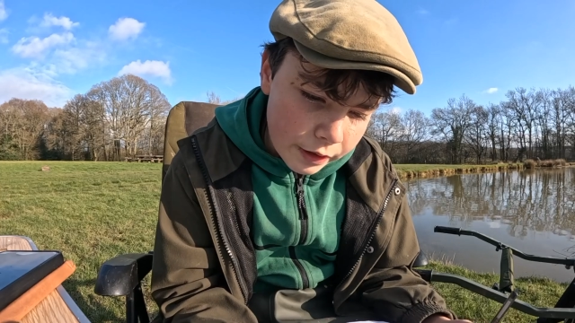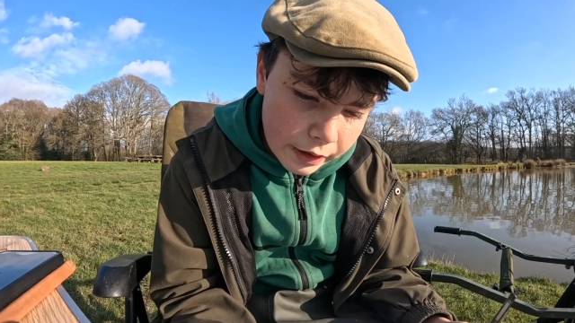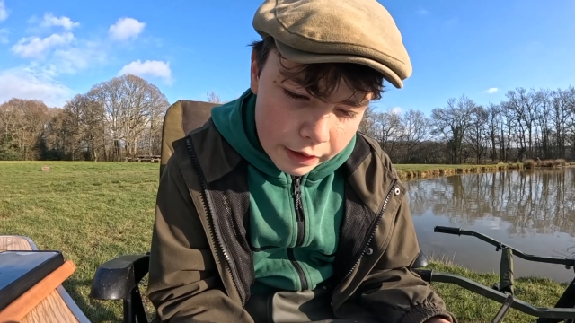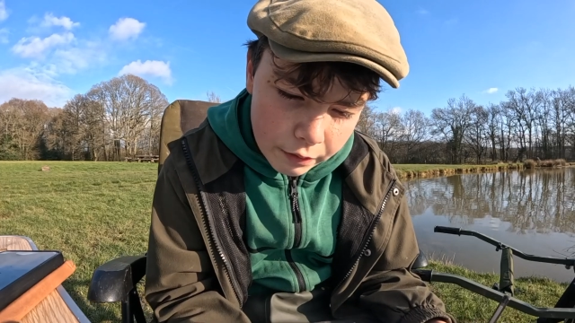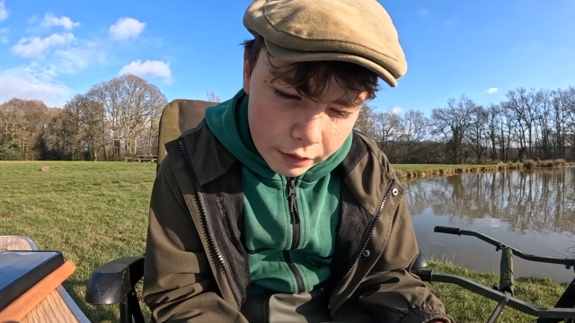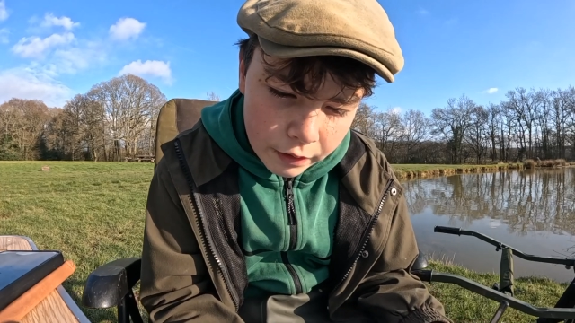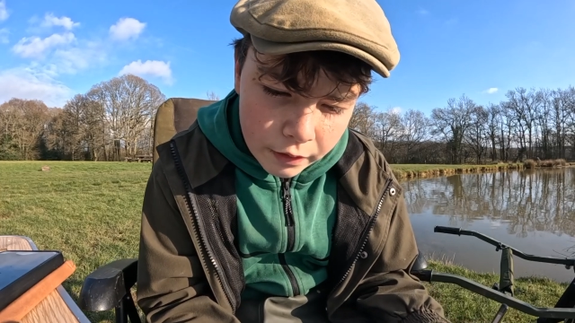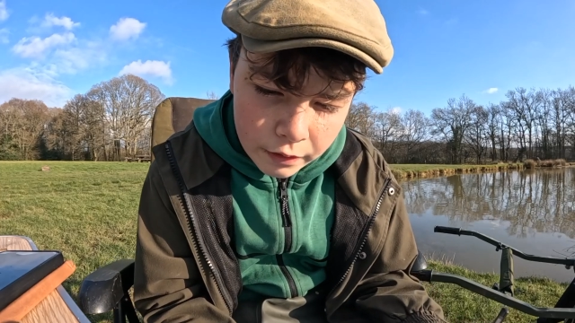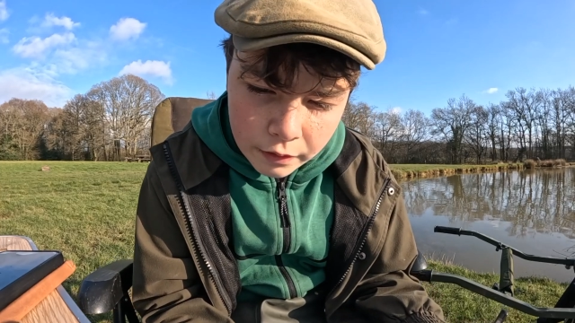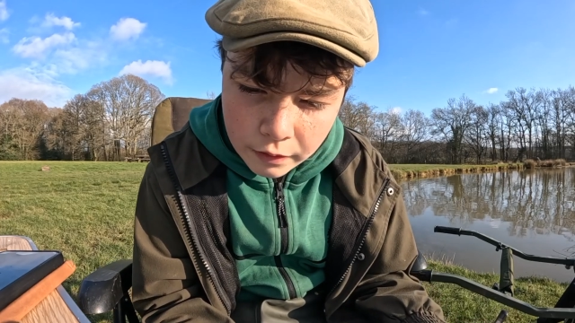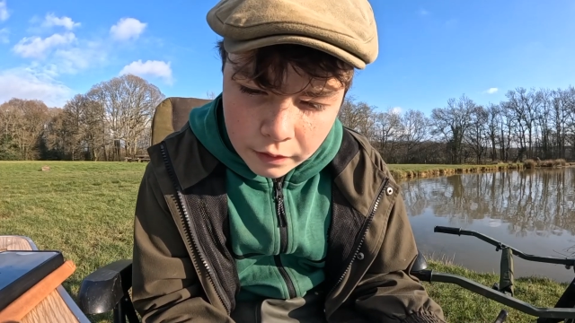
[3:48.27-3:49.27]
Now,
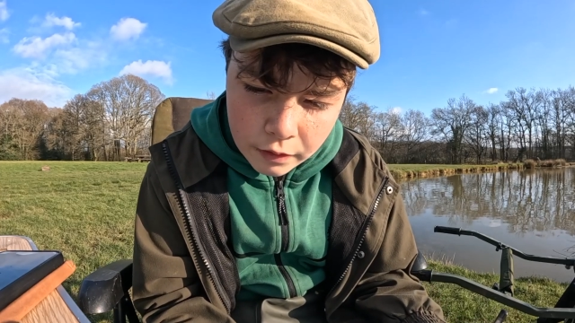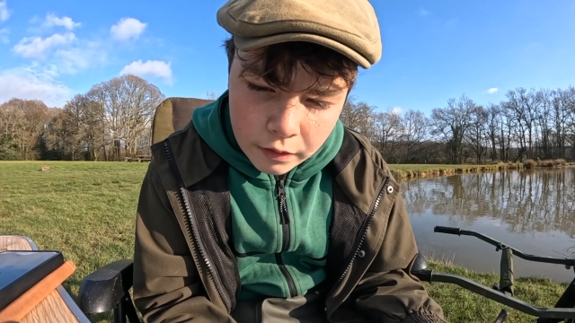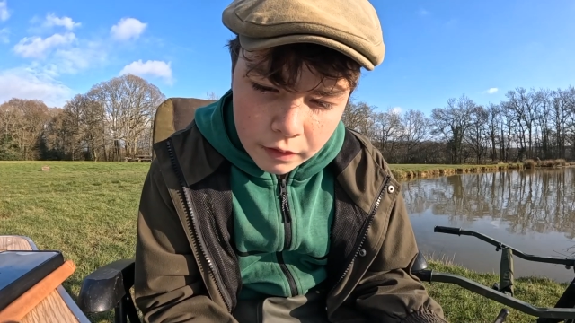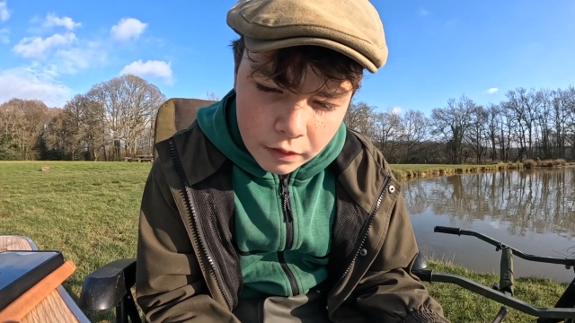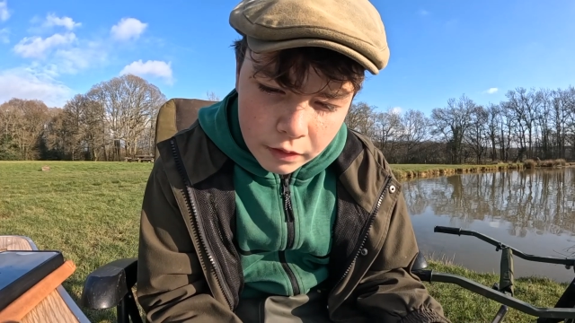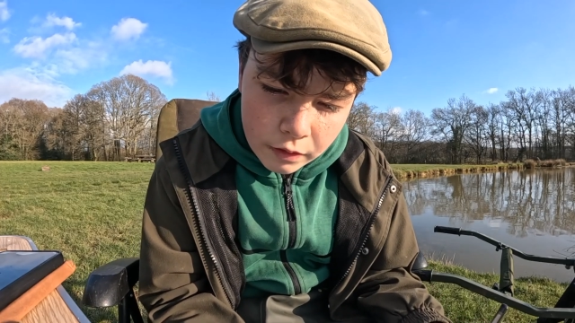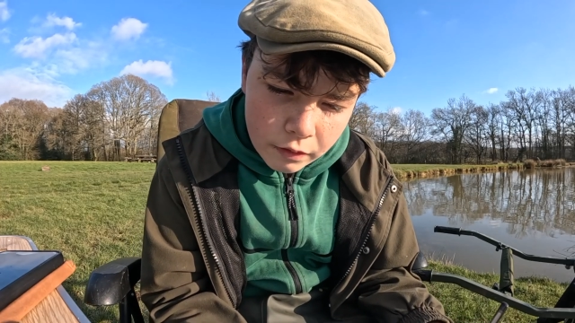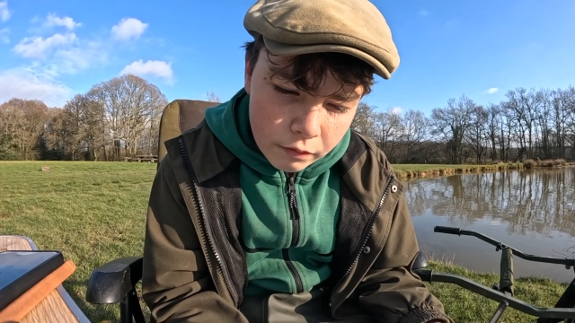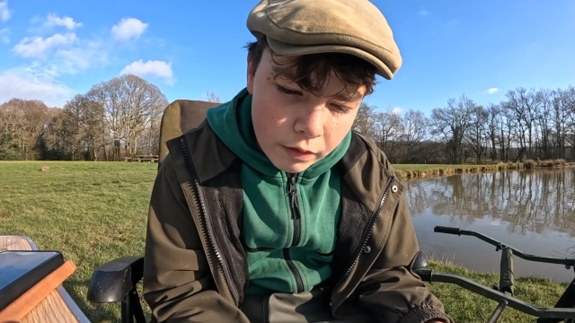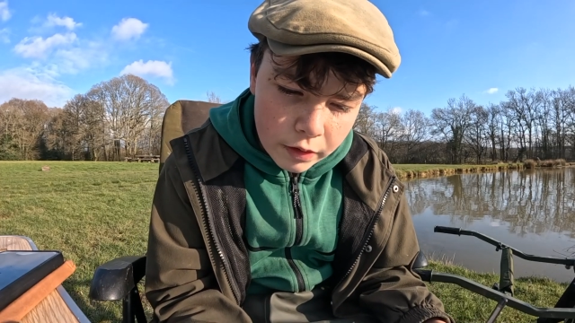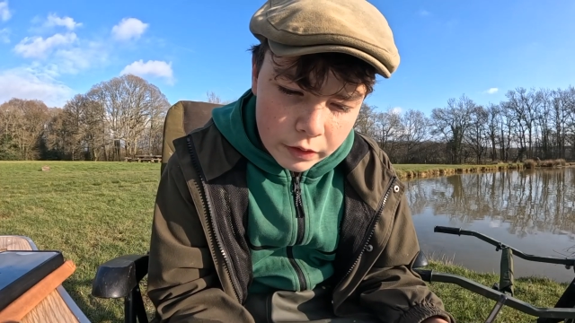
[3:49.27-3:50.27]

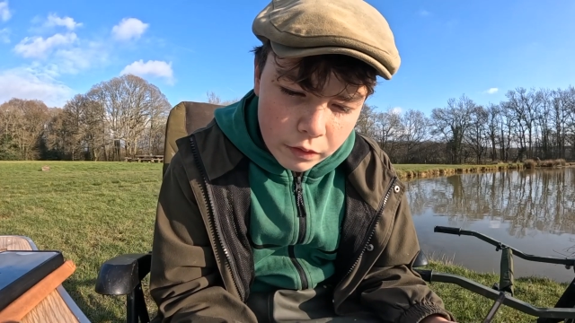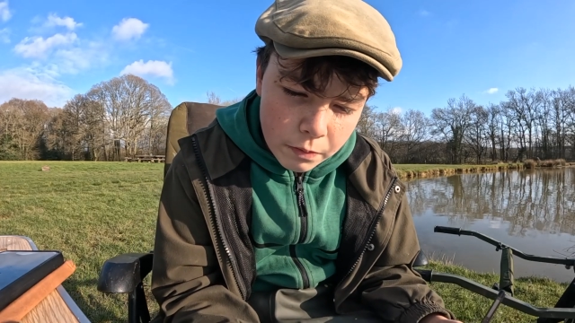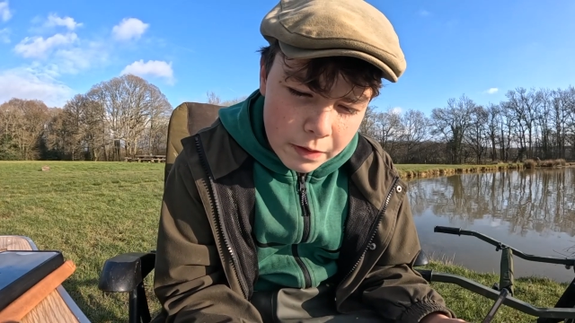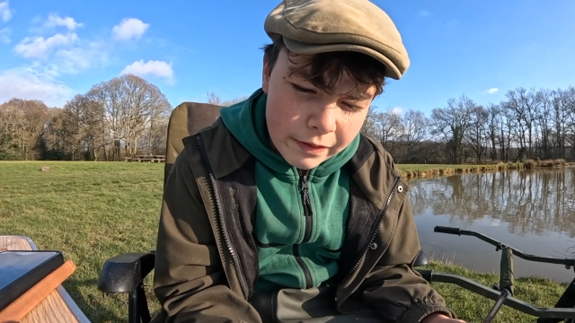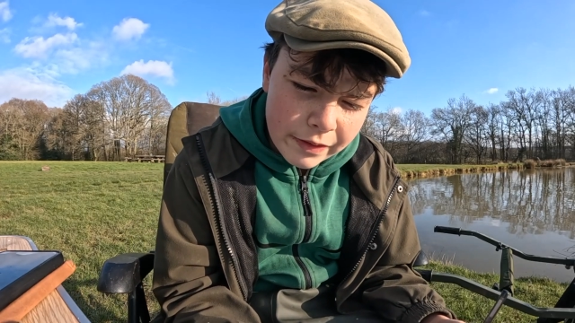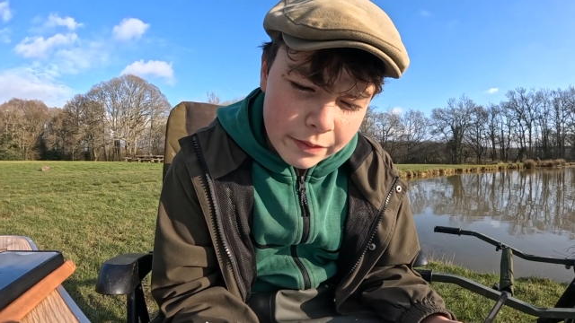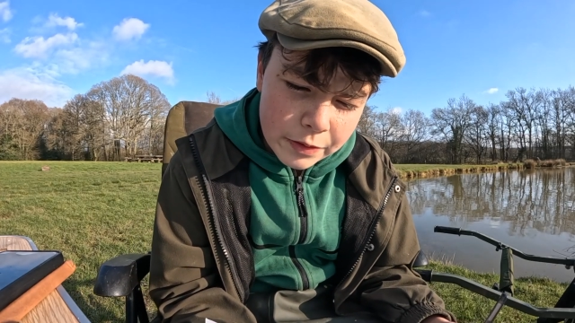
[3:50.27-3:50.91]
Rowan caught a mirror,